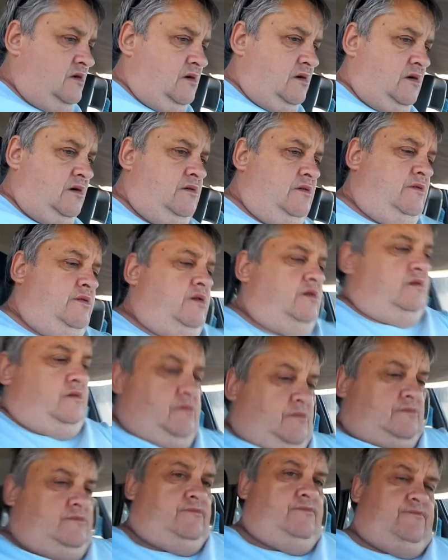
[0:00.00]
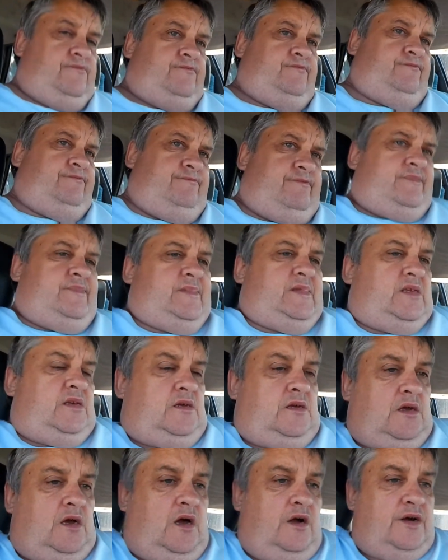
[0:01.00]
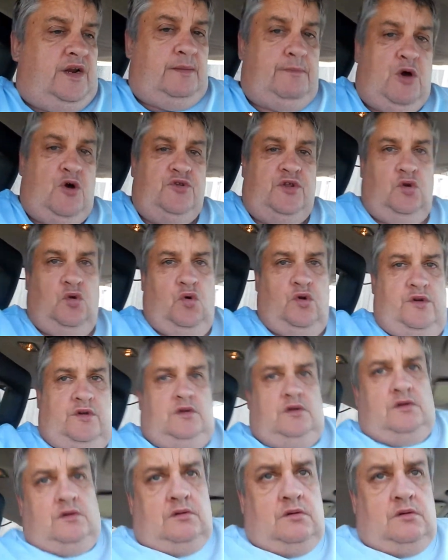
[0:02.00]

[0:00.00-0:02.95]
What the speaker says: So, I've got to mow the lawn.